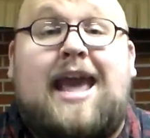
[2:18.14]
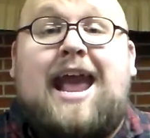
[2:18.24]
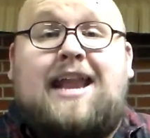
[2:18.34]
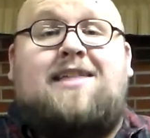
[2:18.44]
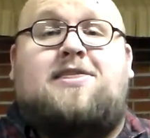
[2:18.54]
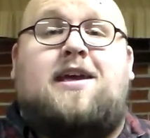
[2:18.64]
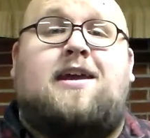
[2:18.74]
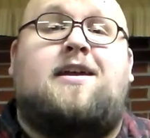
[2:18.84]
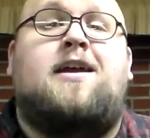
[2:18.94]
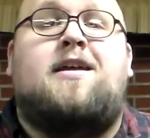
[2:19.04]

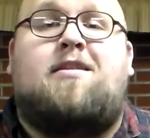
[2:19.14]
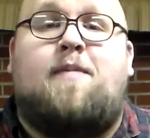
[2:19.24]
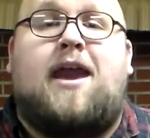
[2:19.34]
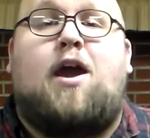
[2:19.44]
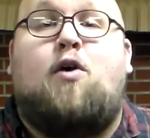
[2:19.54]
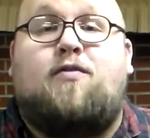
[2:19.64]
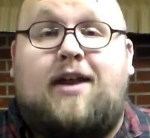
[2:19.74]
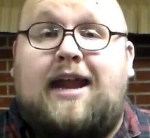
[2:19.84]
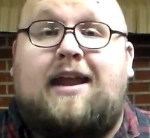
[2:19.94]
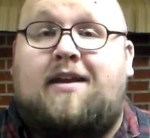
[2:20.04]
Anything to make
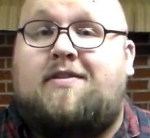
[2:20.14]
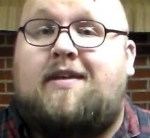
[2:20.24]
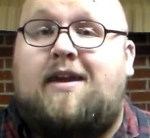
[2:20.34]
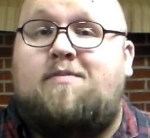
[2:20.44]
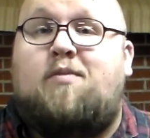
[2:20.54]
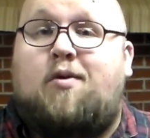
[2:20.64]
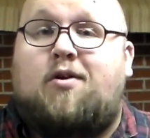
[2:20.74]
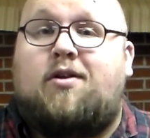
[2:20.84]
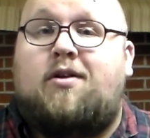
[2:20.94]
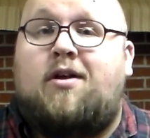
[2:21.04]
overeating seem
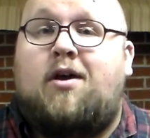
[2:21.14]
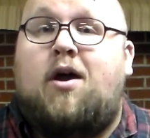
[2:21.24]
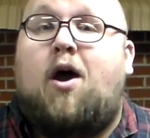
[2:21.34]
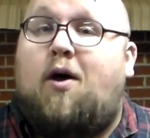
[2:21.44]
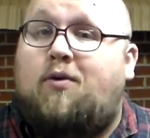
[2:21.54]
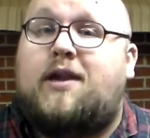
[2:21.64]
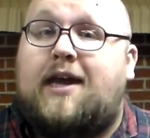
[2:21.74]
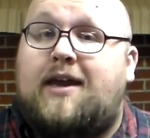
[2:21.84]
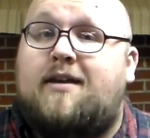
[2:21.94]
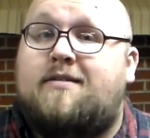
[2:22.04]
more holy.